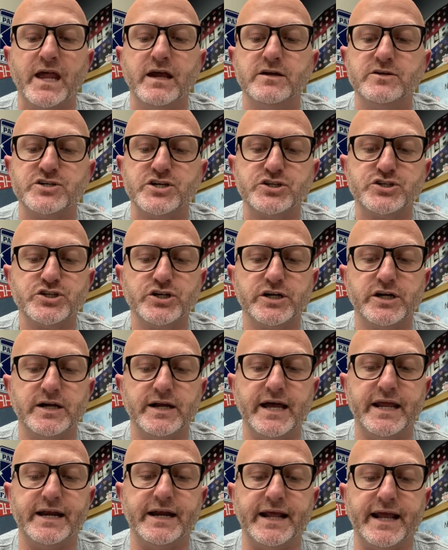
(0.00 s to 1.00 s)
She shook her
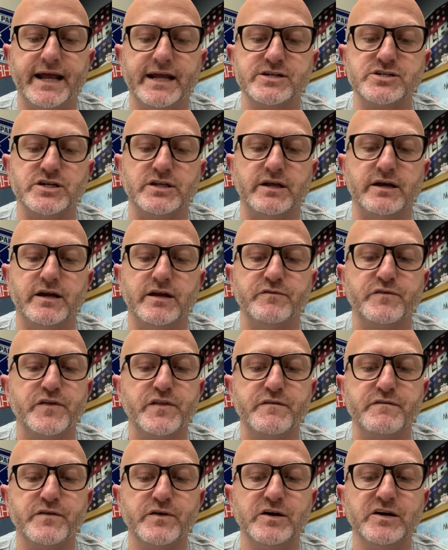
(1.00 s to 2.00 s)
head at Angela, and for
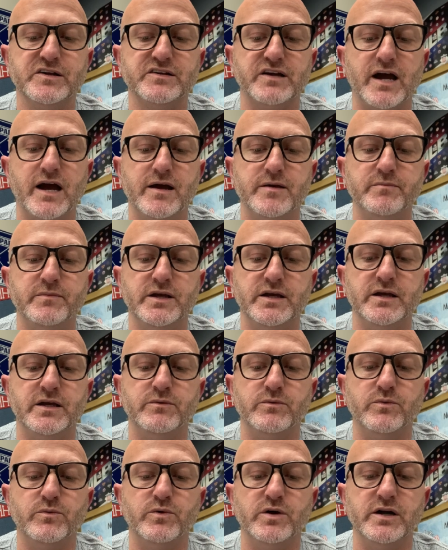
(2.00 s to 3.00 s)
the first time,
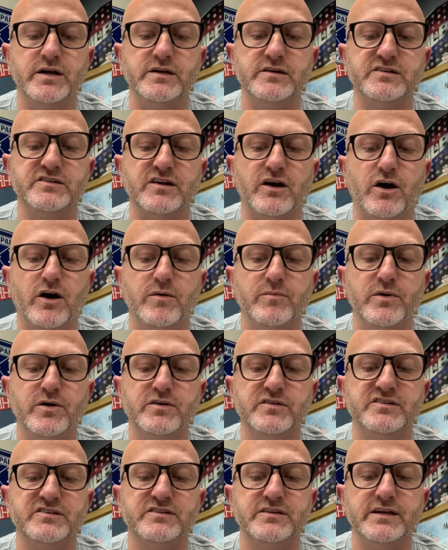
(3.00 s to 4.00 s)
it was
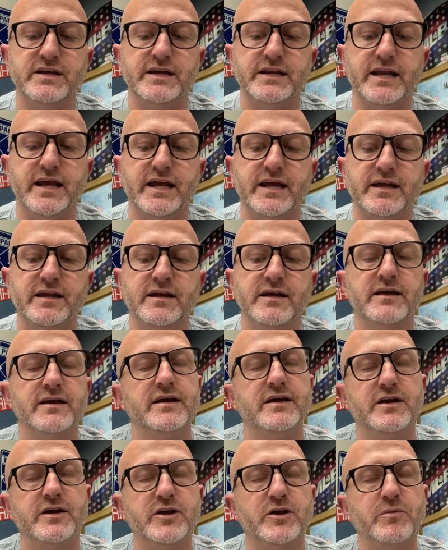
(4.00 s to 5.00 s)
almost in a
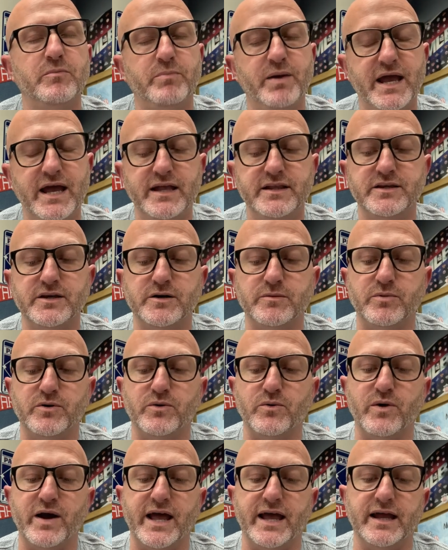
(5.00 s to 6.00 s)

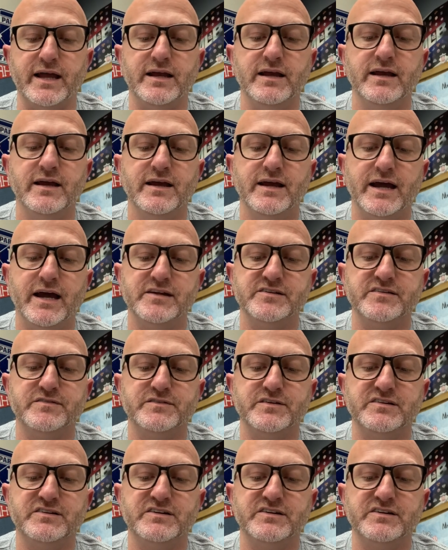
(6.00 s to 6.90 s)
companionable way, as if to